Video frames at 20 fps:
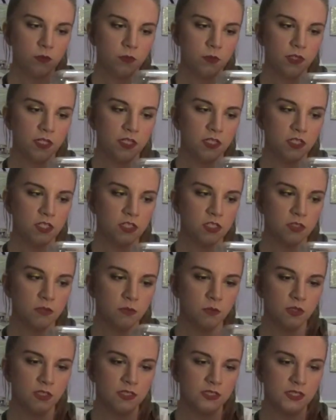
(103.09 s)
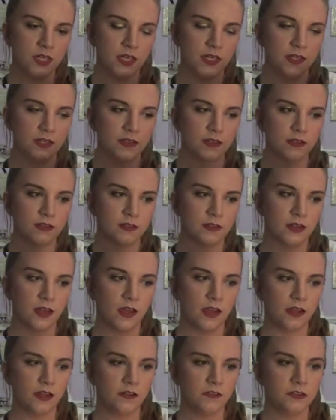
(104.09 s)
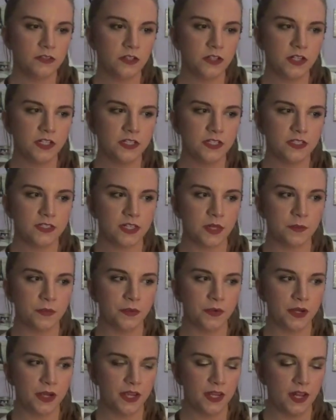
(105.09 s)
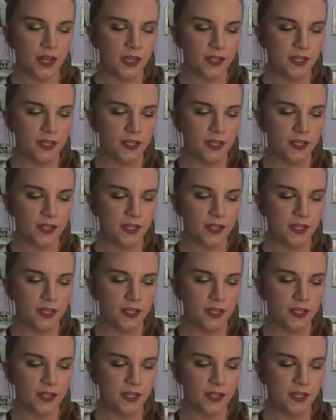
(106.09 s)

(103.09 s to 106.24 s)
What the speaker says: which was like kind of starting to separate.